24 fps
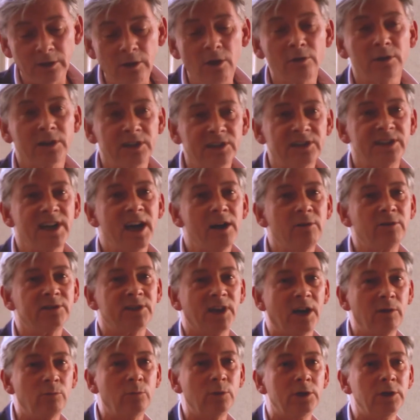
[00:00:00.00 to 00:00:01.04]
the
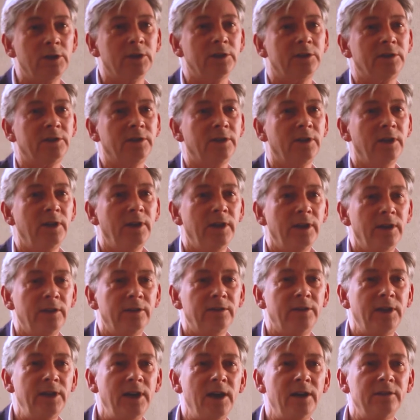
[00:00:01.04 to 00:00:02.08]
longest hours are worked,